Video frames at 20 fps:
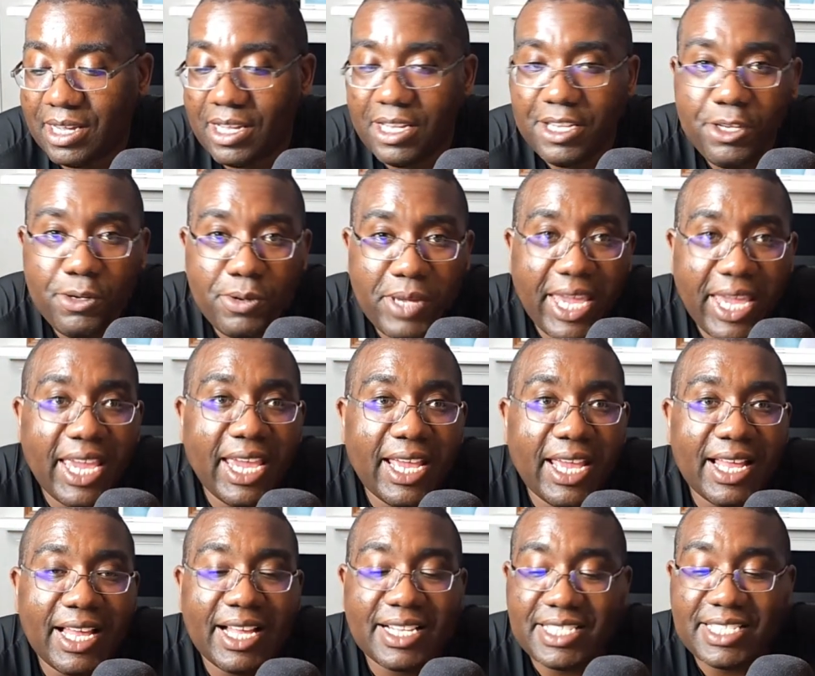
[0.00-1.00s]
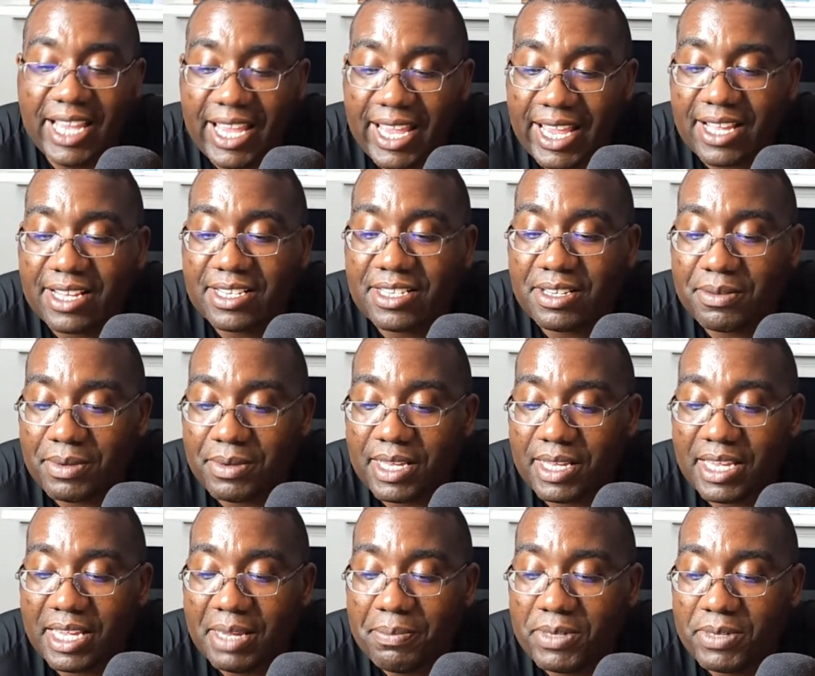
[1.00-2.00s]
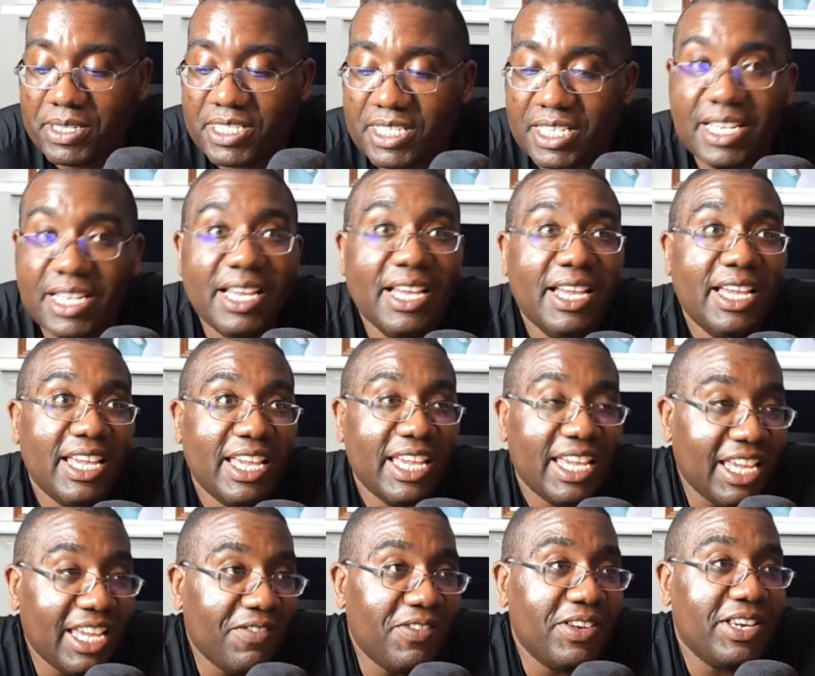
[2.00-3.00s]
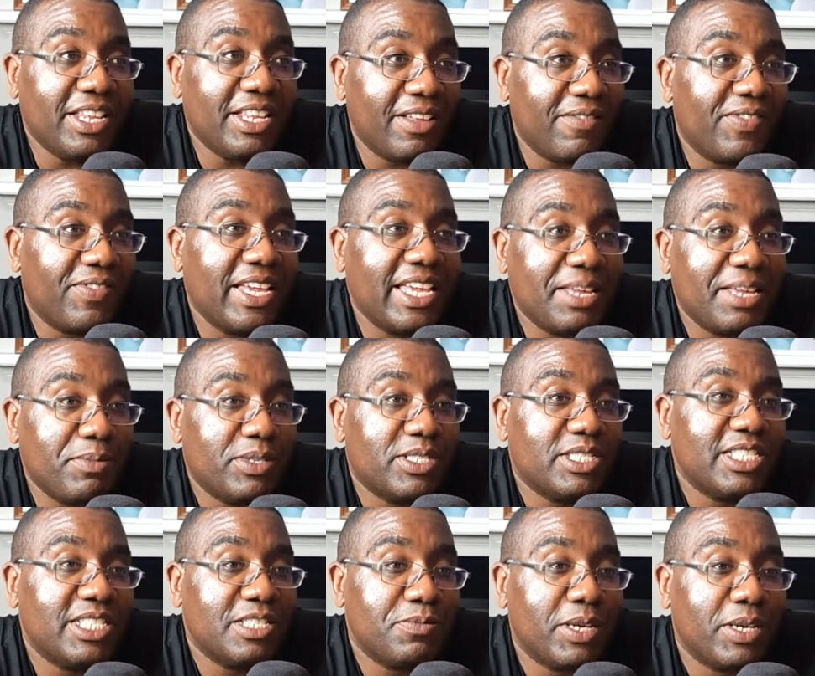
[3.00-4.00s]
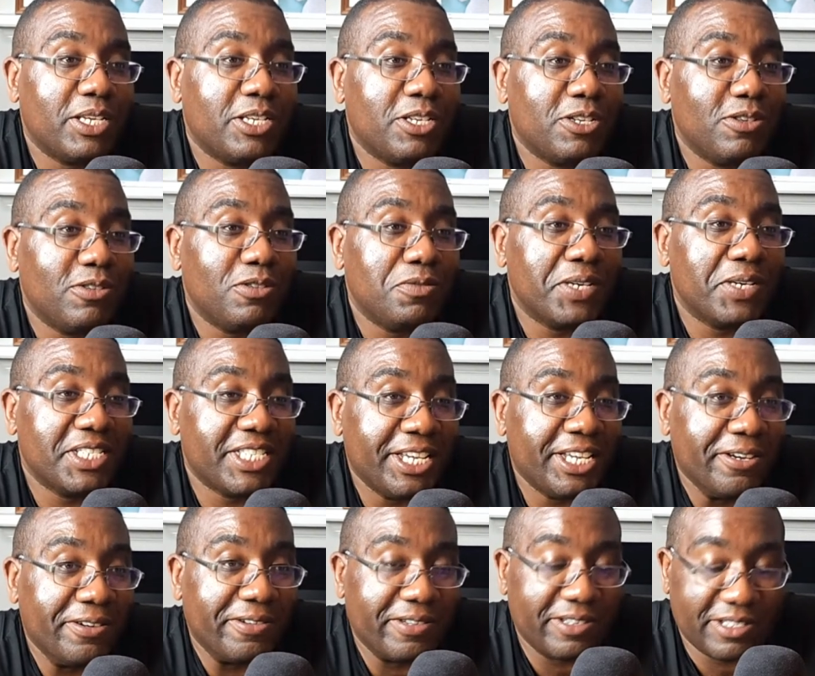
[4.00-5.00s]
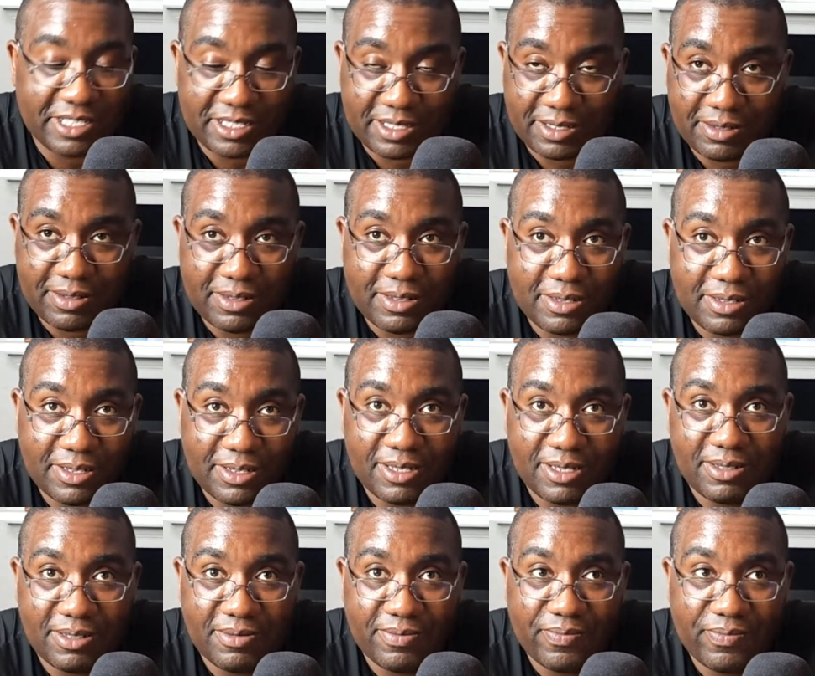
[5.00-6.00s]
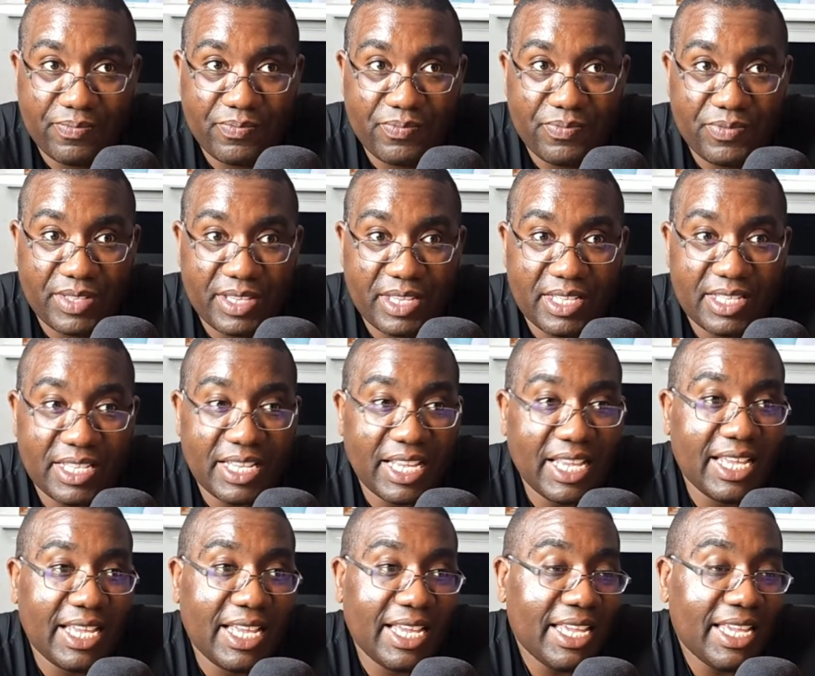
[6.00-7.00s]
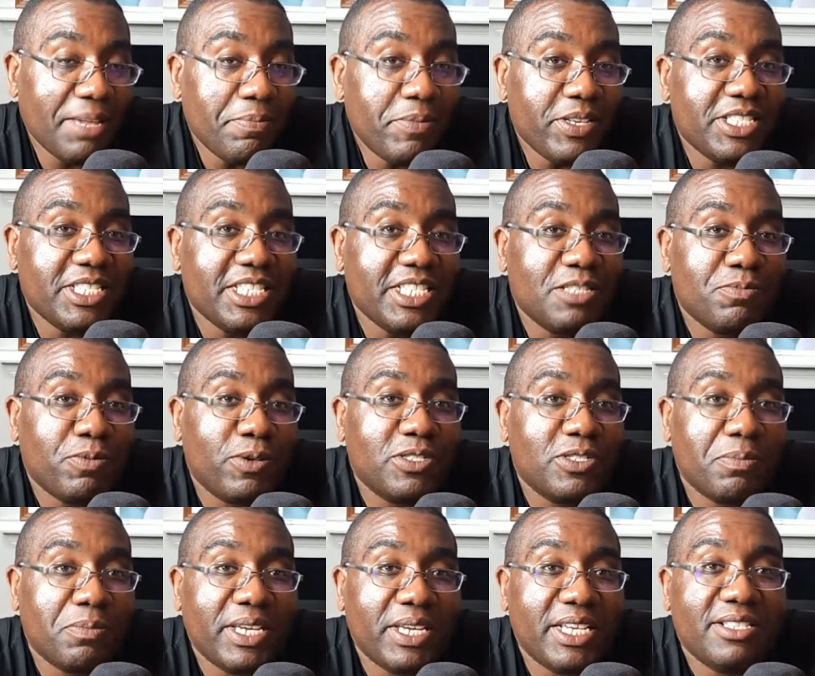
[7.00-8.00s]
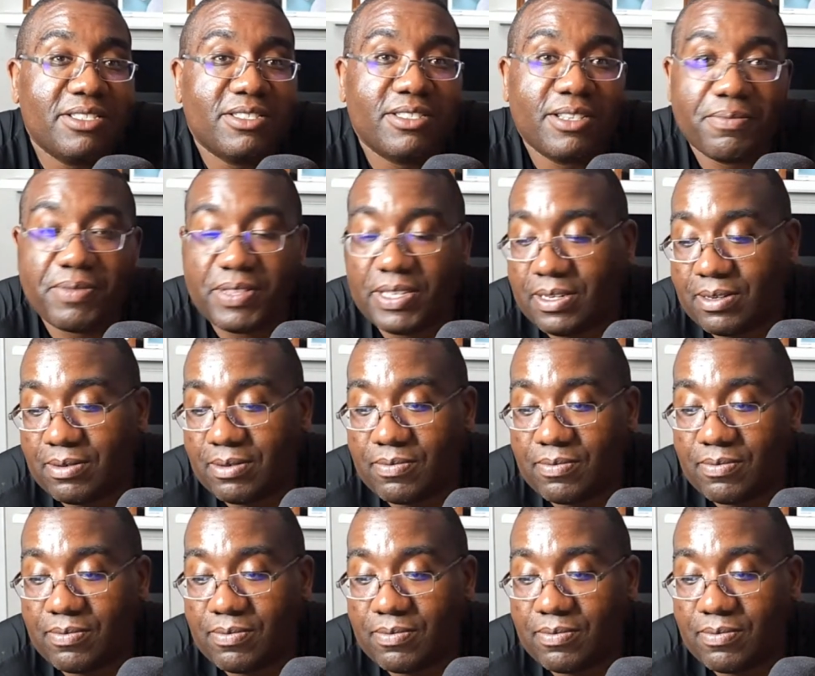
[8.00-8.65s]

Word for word: You can't attack an embassy, even if that embassy is being used by terrorists. The embassy is supposed to mean something.